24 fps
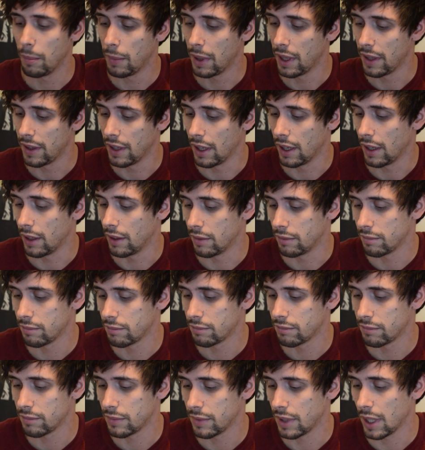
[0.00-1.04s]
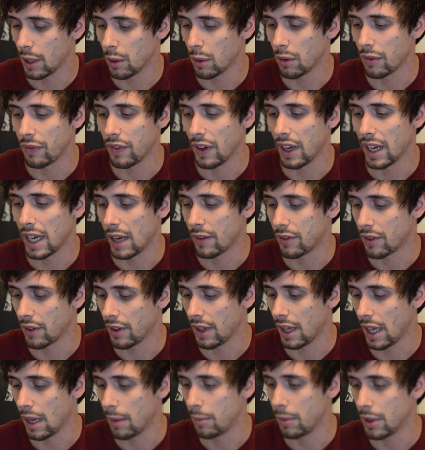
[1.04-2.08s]
And then they were fine after
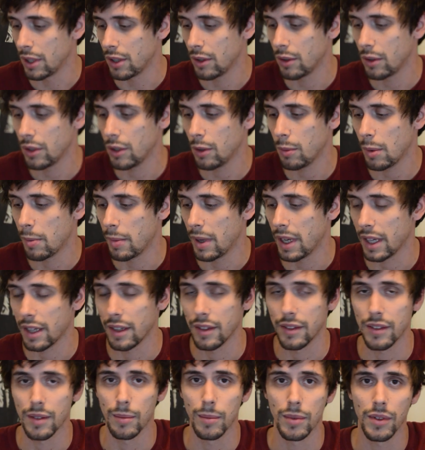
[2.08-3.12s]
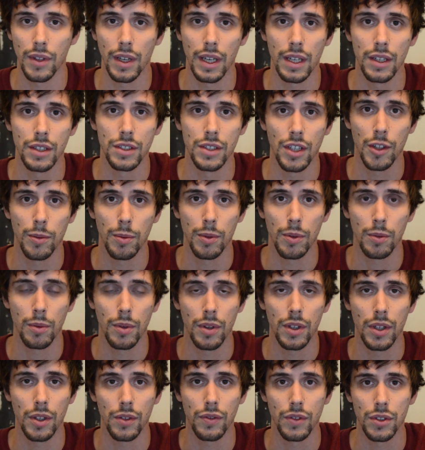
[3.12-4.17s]
that, but you, you'll be making some slight adjustments
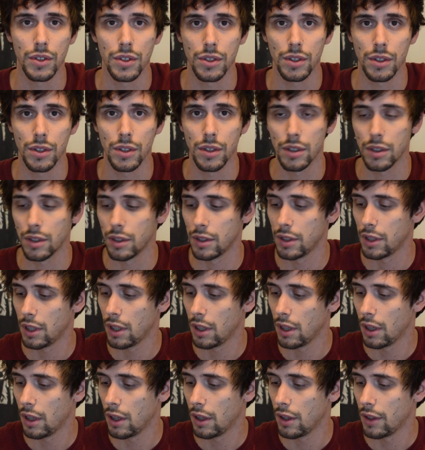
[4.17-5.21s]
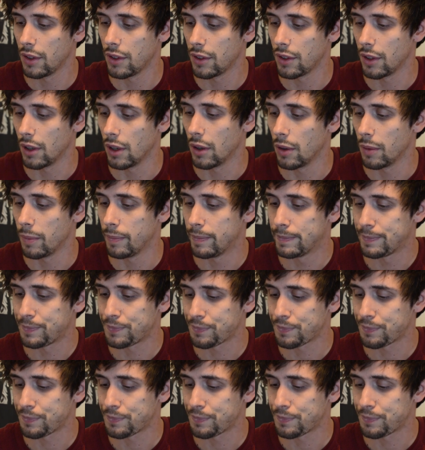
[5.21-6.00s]
with these for sure. So